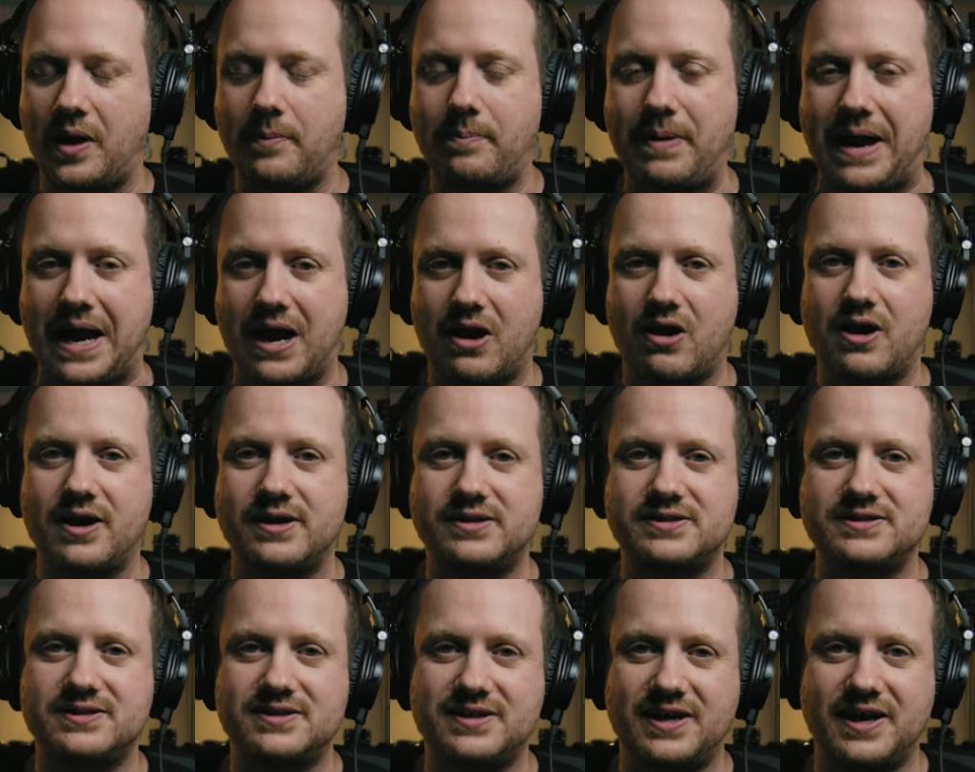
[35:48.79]
a
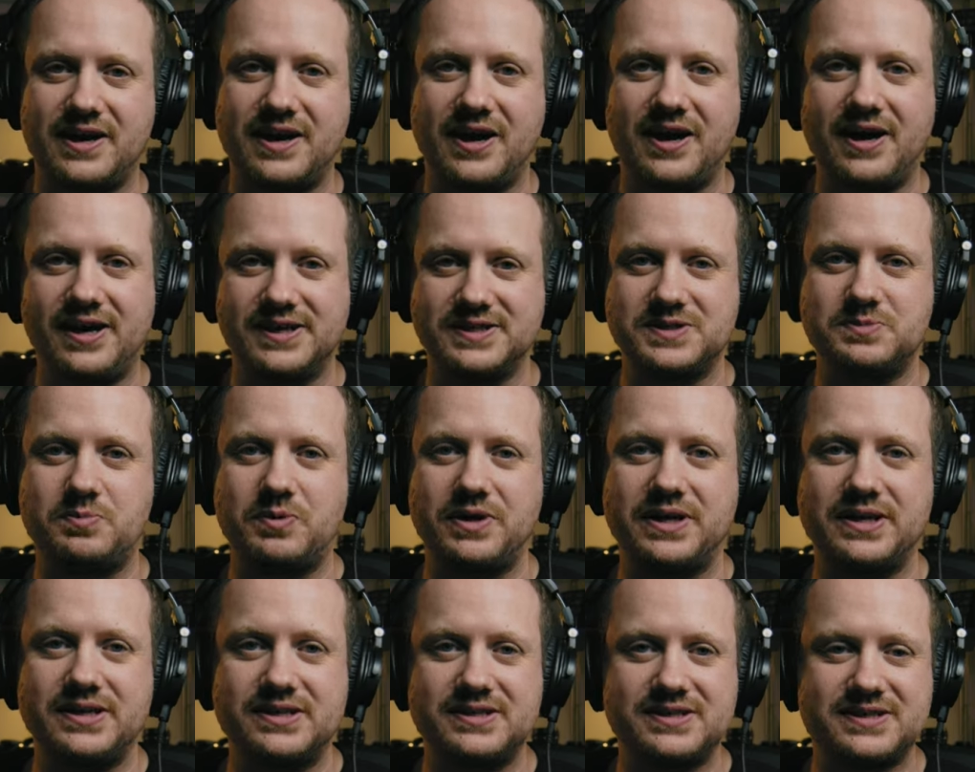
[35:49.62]
parent and a
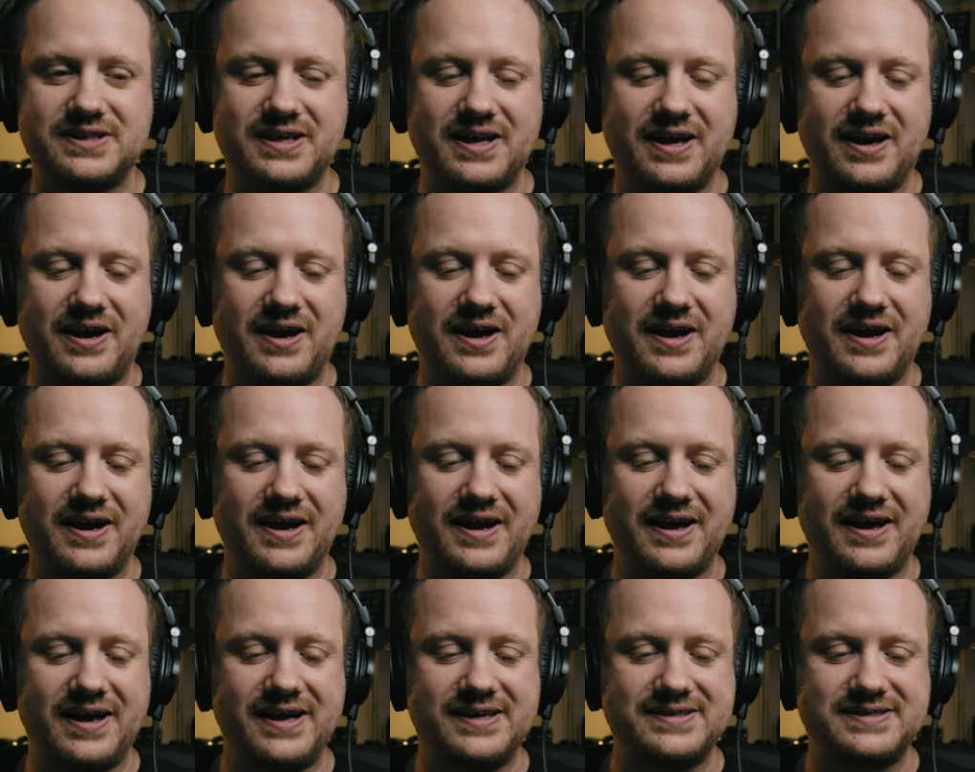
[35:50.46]
husband,
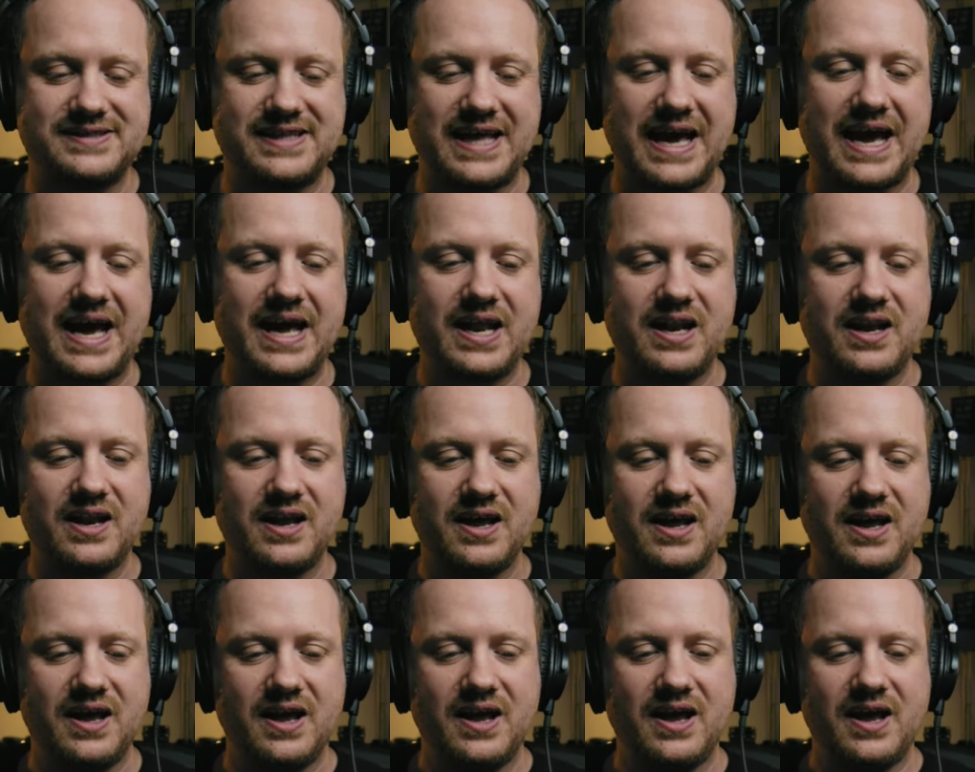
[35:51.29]
has that